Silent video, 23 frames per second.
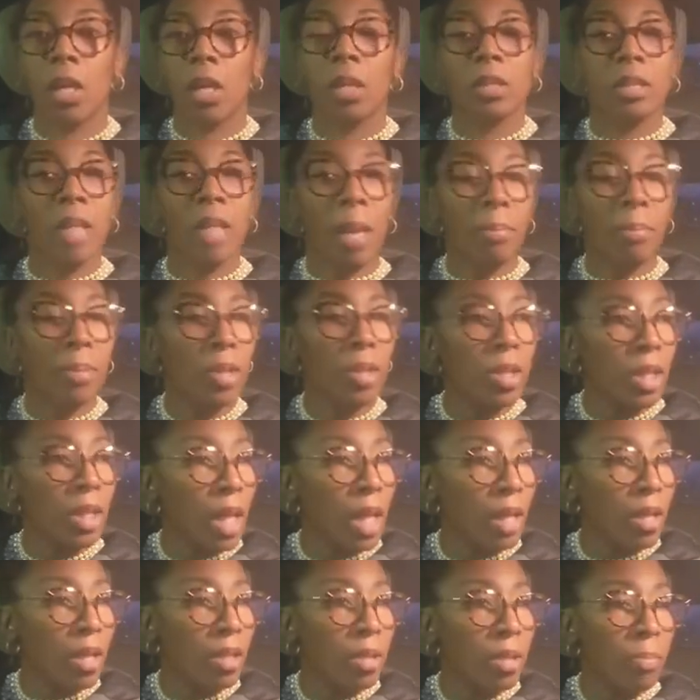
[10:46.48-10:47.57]
Stop looking
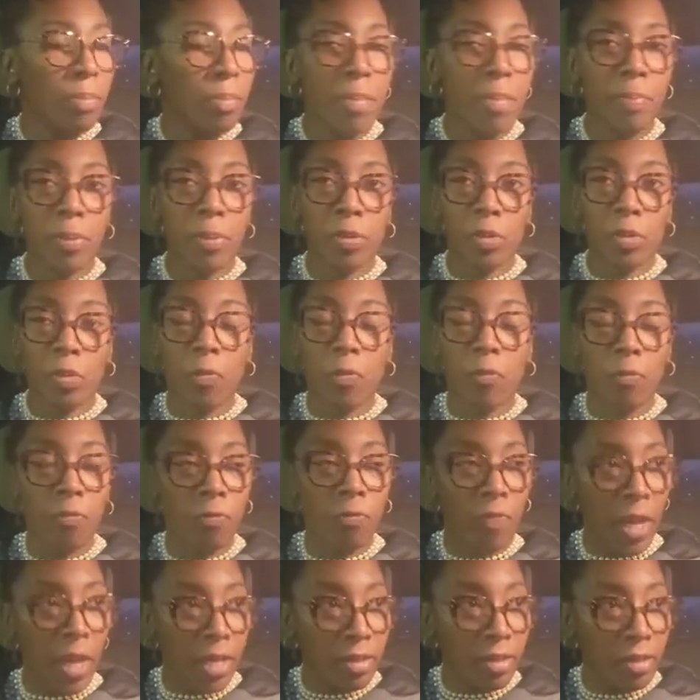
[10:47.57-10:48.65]
at other people's
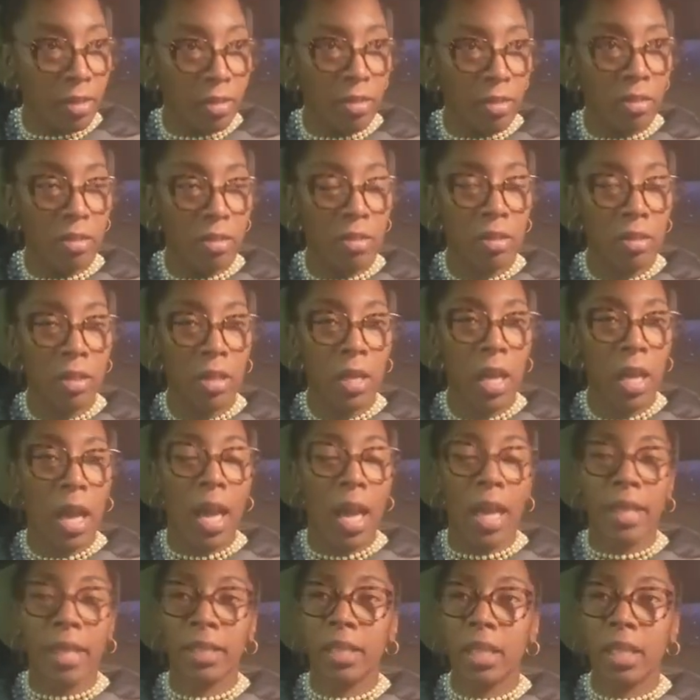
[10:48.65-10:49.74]
faces
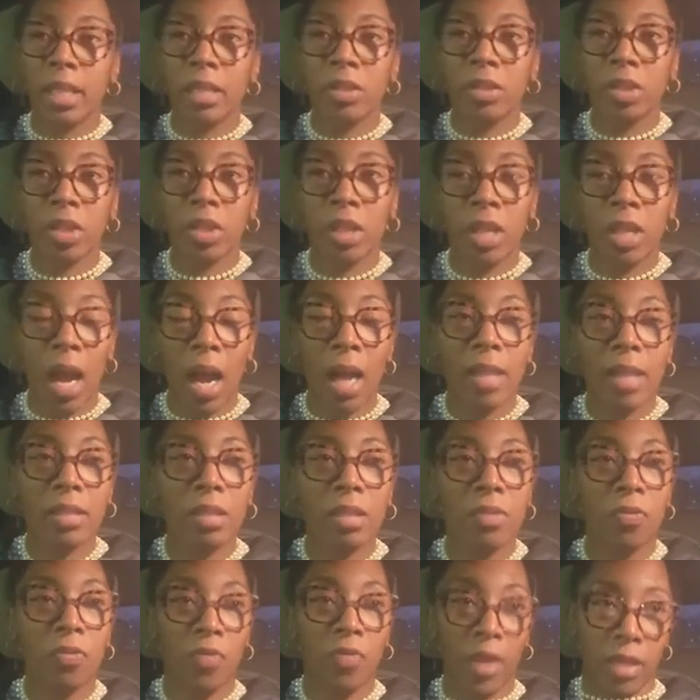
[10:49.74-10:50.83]
and get into
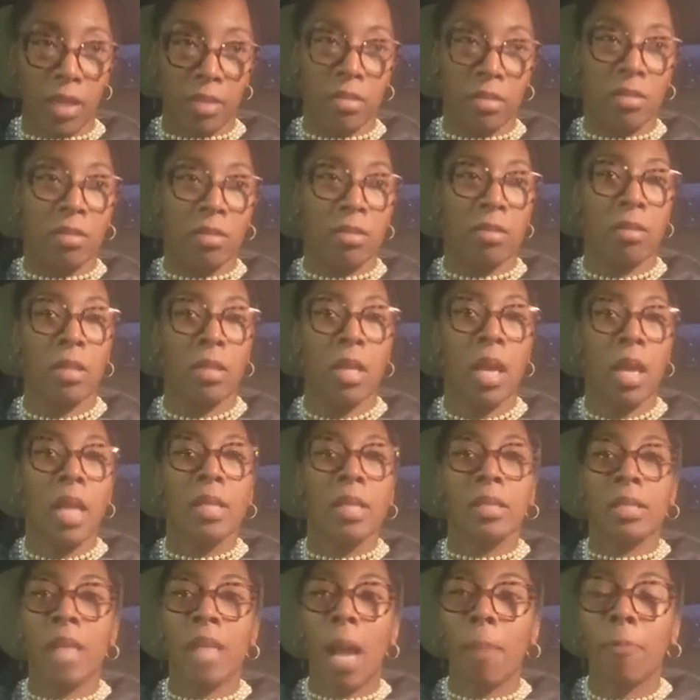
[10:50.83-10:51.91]
God's face.
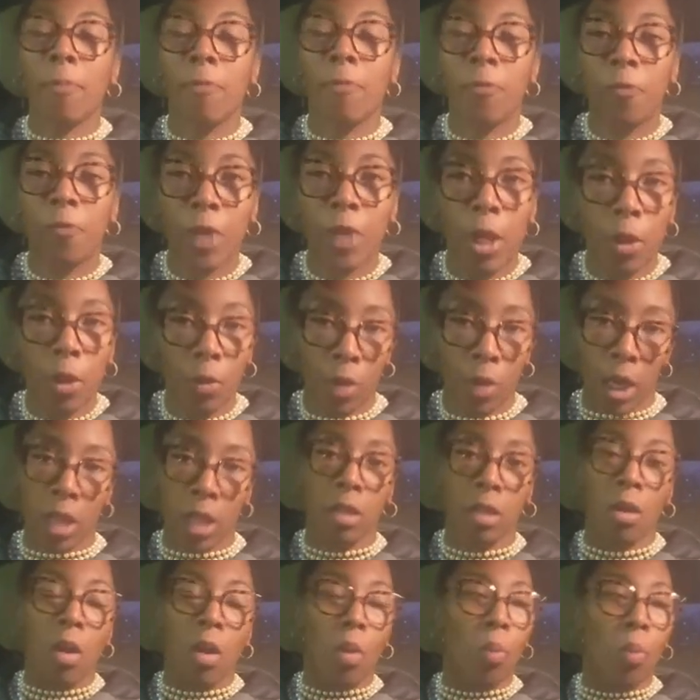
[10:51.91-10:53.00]
Stop
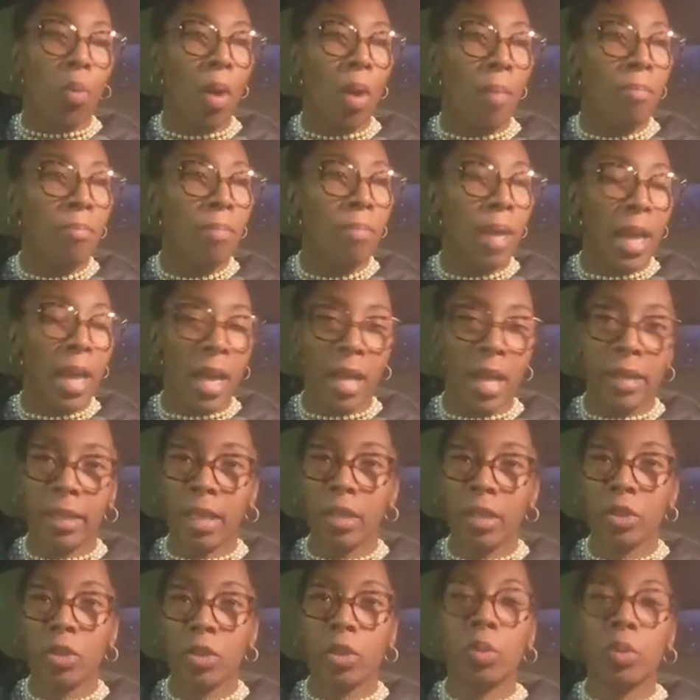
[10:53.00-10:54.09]
fearing what man
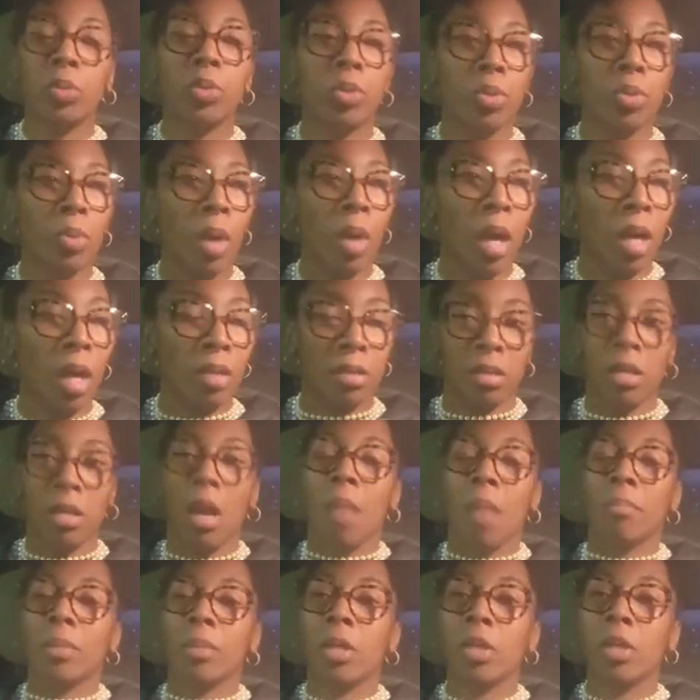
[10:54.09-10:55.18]
can do to us,
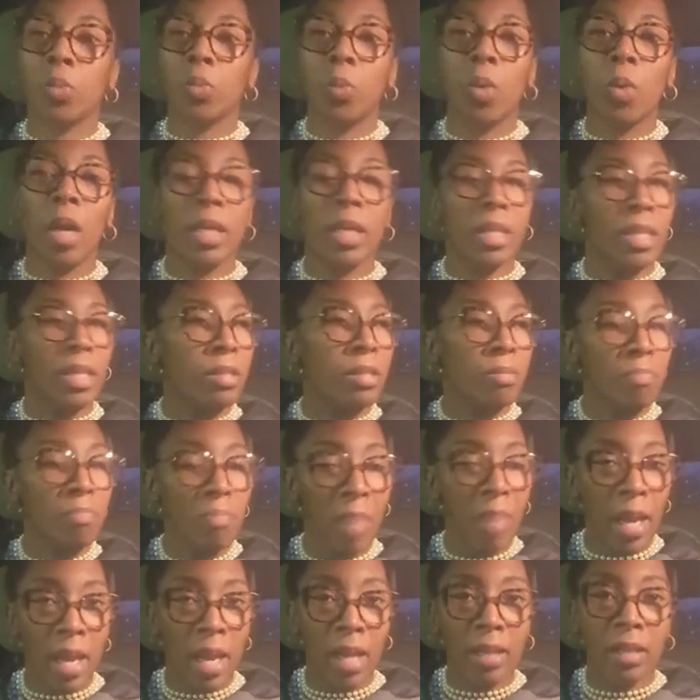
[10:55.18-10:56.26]
because what is
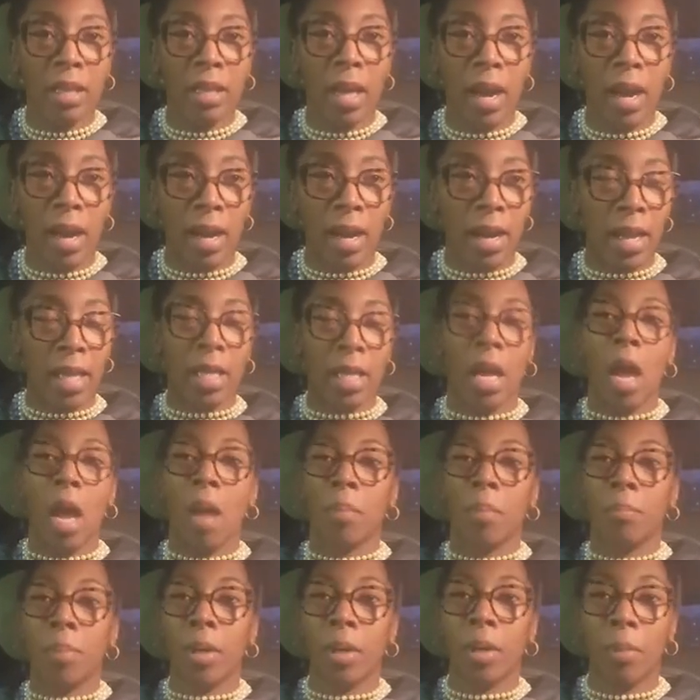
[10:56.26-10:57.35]
mankind
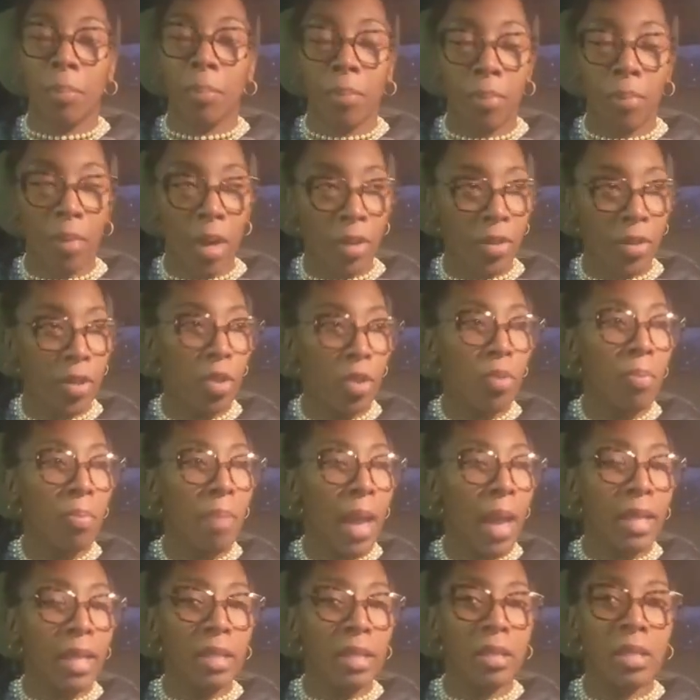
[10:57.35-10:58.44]
but a breath?
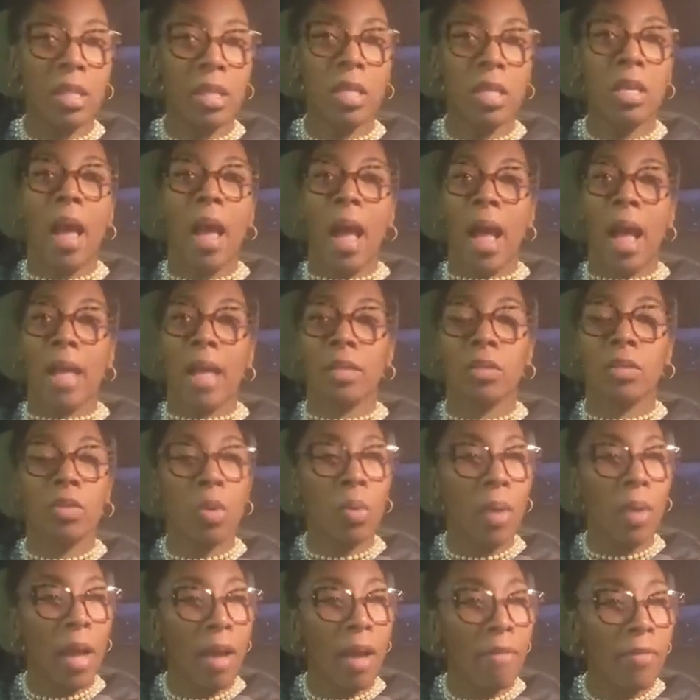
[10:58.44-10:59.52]
Humanity has
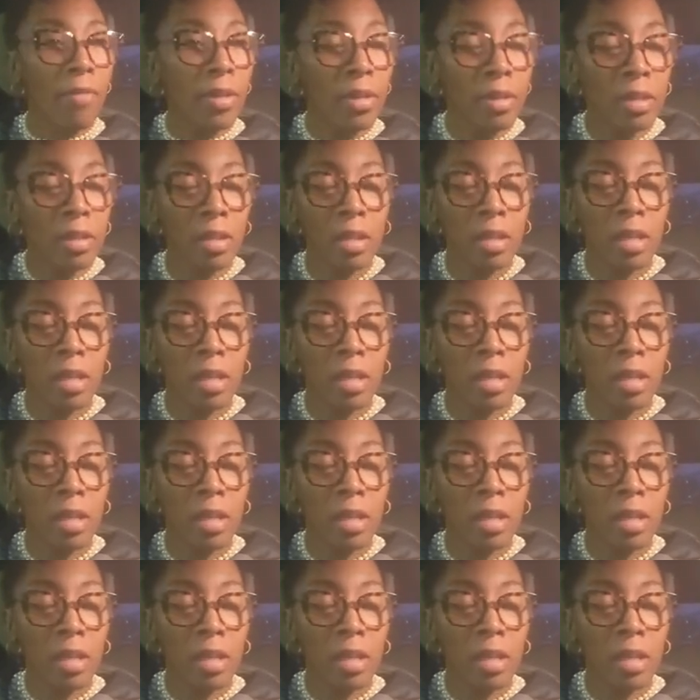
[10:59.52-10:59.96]
no heaven,